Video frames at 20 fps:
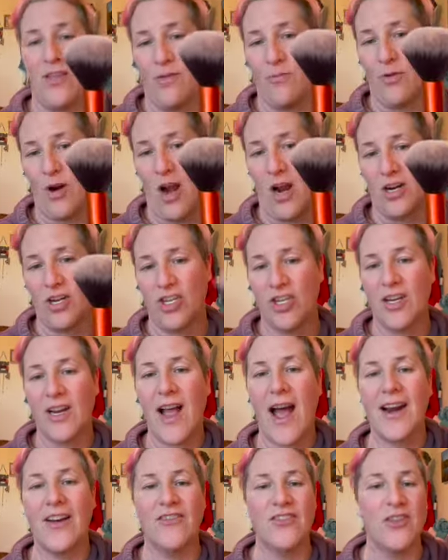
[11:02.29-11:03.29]
brush. It
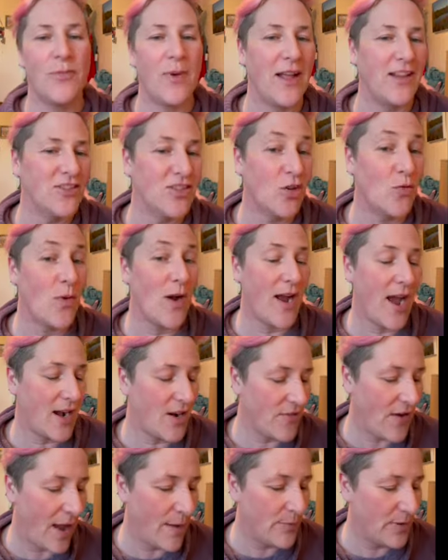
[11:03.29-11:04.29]
kind of depends on what kind
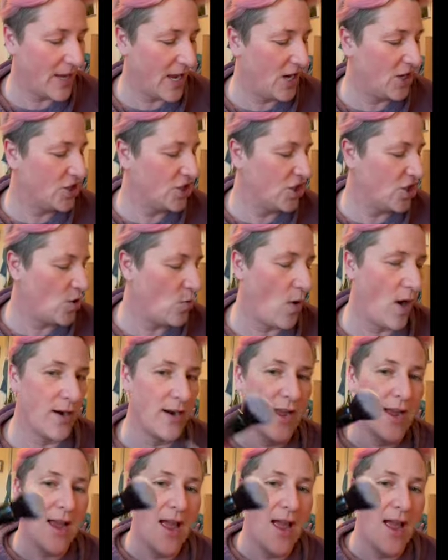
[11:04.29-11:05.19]
of application you want.